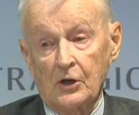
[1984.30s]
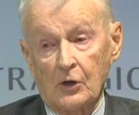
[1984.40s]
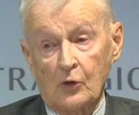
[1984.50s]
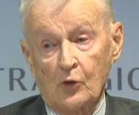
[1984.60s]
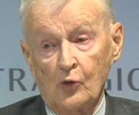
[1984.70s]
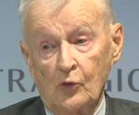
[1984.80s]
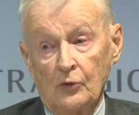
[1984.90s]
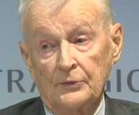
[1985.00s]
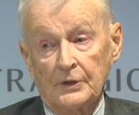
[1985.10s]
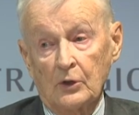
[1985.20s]
their coup,
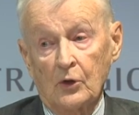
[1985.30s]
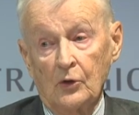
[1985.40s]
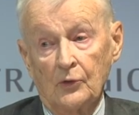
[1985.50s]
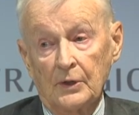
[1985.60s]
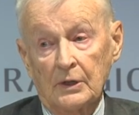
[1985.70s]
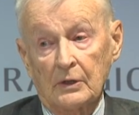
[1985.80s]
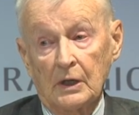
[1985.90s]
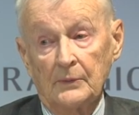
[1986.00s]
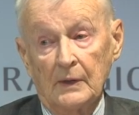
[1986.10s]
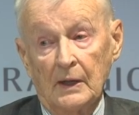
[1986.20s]
their coup in
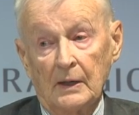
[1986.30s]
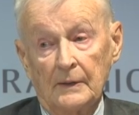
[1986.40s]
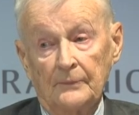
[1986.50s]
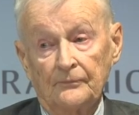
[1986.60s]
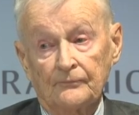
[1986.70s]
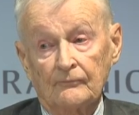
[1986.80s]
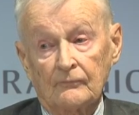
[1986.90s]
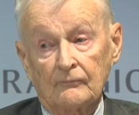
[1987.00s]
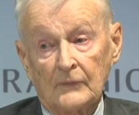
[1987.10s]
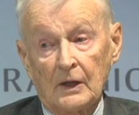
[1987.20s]
Crimea,
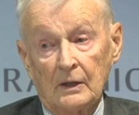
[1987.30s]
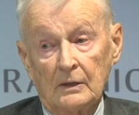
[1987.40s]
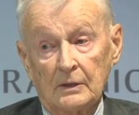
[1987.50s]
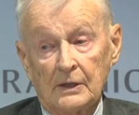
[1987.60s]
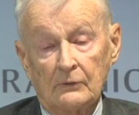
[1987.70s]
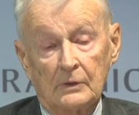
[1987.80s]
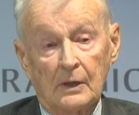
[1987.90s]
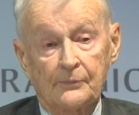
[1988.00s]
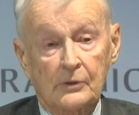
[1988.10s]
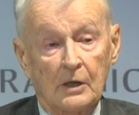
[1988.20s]
there were
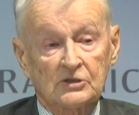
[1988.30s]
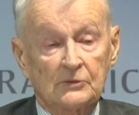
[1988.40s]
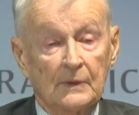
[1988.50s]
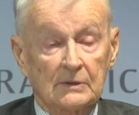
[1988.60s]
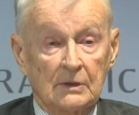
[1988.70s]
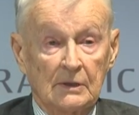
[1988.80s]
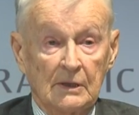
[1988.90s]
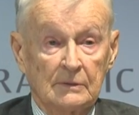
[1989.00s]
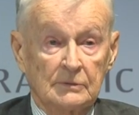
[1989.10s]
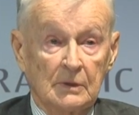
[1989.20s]
approximately
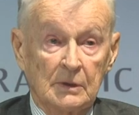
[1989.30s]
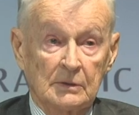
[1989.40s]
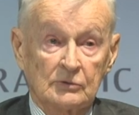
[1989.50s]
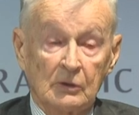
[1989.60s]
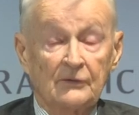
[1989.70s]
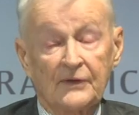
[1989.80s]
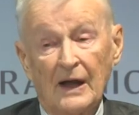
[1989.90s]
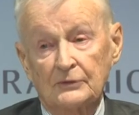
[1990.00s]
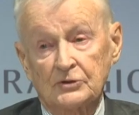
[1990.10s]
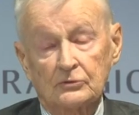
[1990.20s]

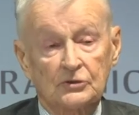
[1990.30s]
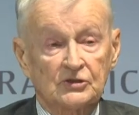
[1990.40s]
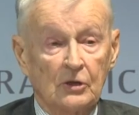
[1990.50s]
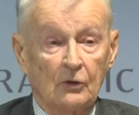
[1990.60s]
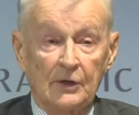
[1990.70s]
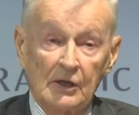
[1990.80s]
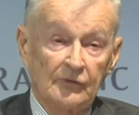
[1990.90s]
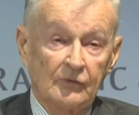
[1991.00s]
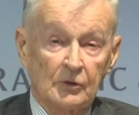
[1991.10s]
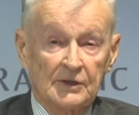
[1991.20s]
12,000 or so,
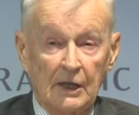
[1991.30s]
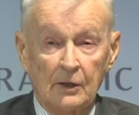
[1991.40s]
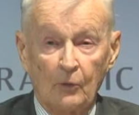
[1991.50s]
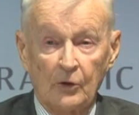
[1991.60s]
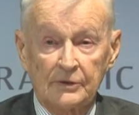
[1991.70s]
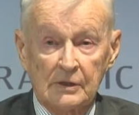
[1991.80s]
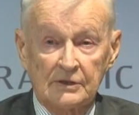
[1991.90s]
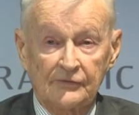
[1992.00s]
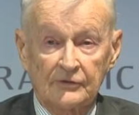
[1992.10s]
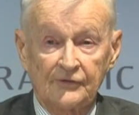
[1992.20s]
give or take more, there are
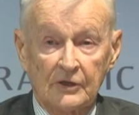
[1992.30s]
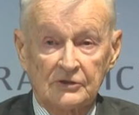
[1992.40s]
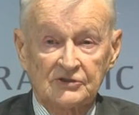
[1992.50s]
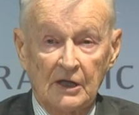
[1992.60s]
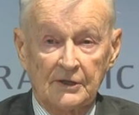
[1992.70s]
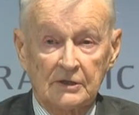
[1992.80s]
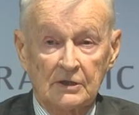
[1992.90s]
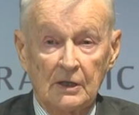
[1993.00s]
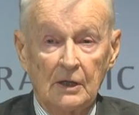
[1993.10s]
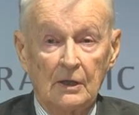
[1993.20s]
different figures cited,